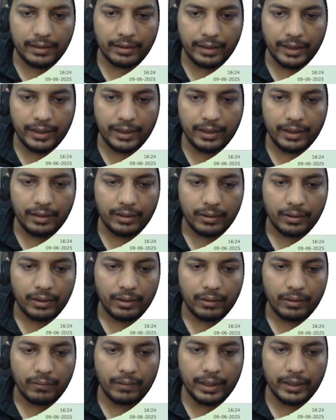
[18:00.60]
right,
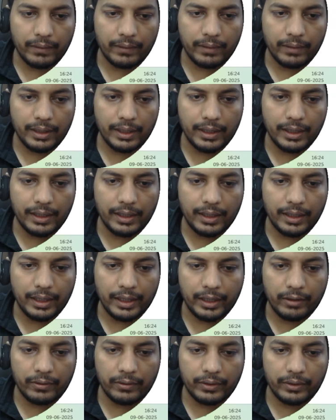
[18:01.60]
whatever the data I
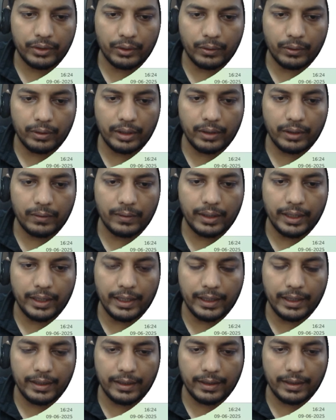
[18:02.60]
have stored into the
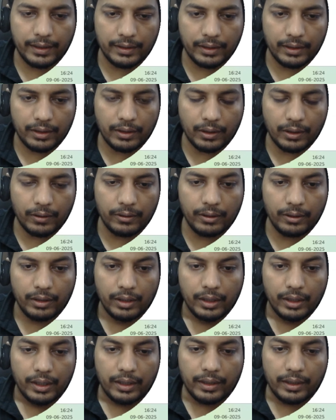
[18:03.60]
ADLS account,
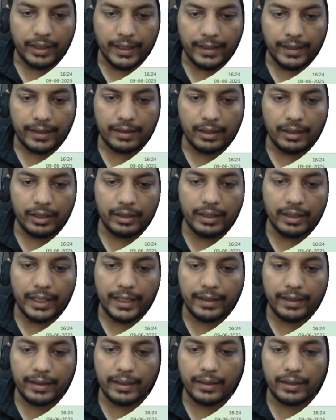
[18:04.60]
directly
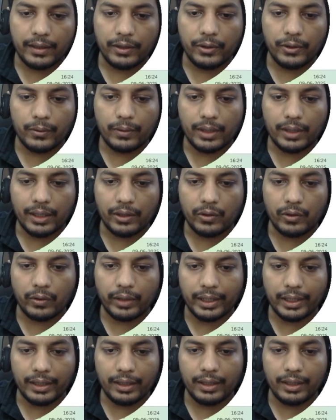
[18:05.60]
that data you can
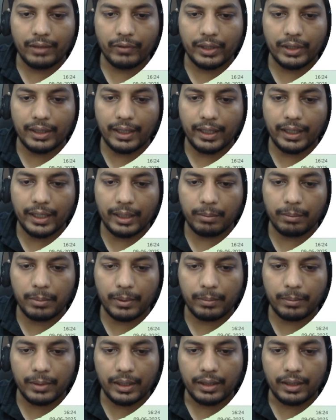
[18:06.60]
query with the help
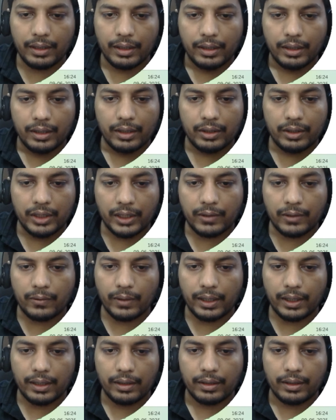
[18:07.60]
of the
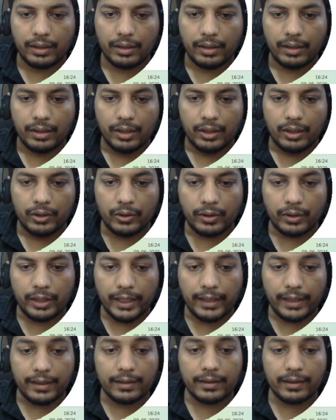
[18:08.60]
SQL. So
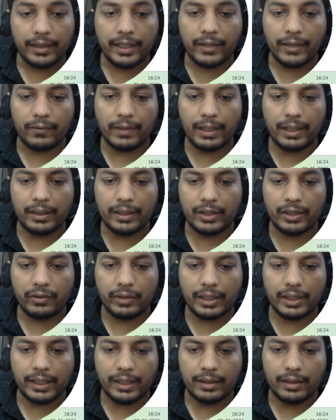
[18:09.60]
that is the advantage we
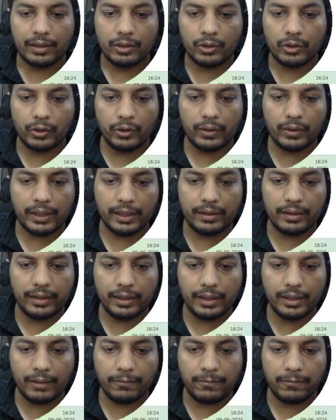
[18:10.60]
get. So you can see
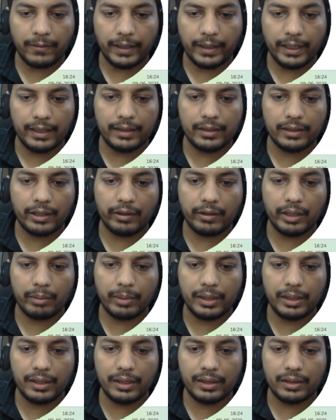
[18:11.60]
the file is
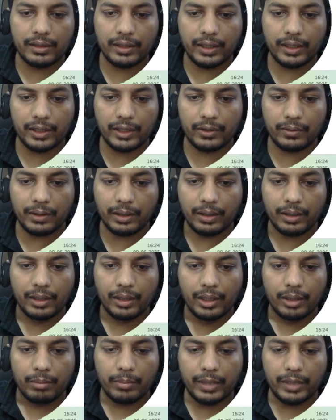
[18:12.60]
available in a CSV,
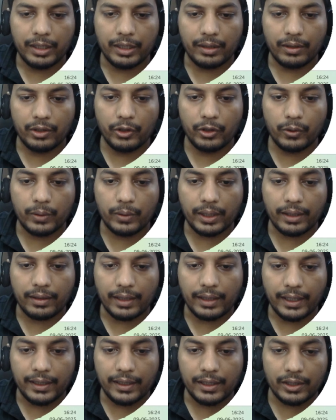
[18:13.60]
but you can
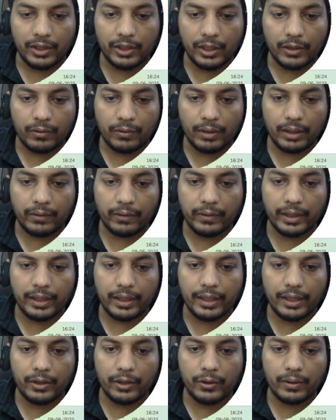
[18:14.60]
write a SQL query
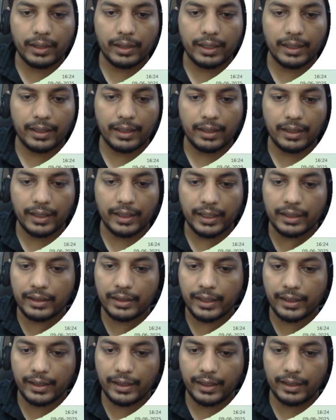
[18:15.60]
and you can analyze
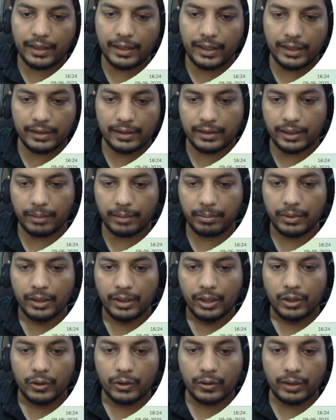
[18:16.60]
that data itself.
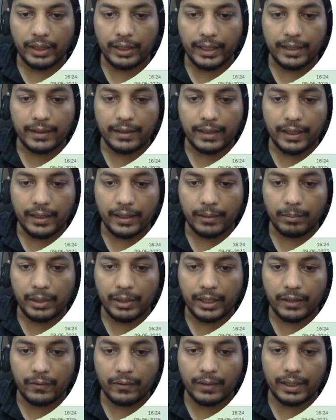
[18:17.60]
So that kind of the
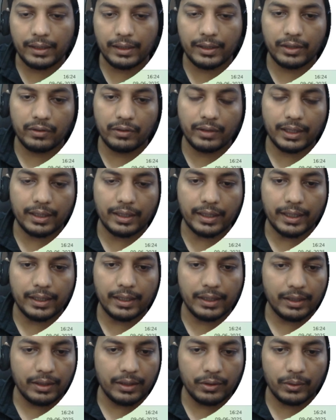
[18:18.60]
advantage we are
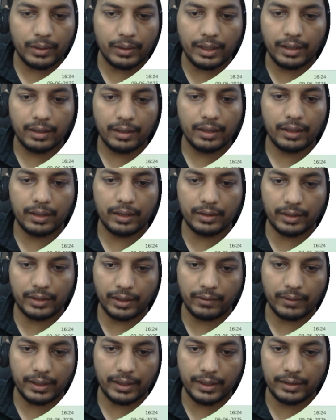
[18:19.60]
getting into the
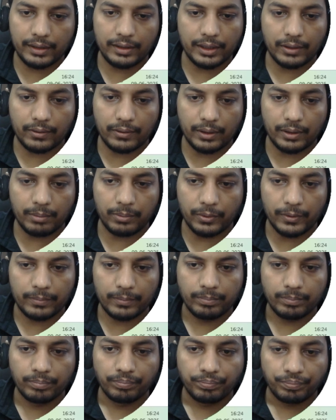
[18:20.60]
serverless SQL pool.
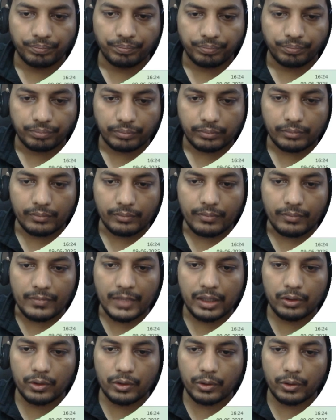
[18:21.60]

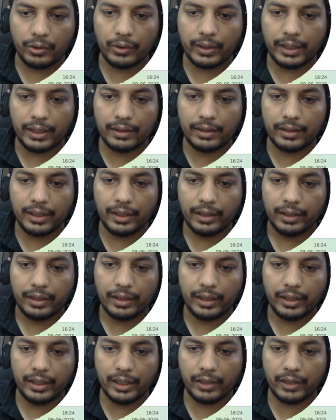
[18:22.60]
So you can see
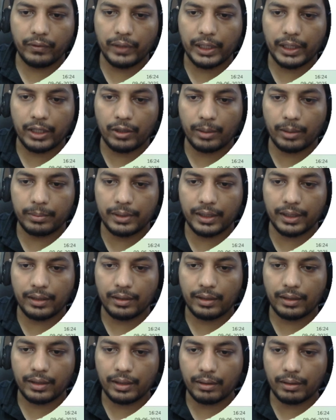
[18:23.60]
here we have option
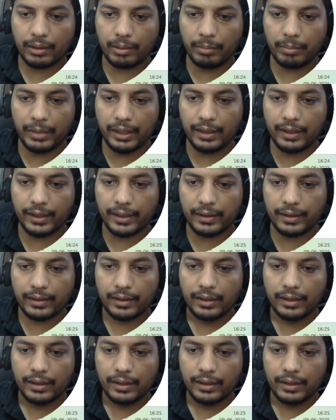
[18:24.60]
built in.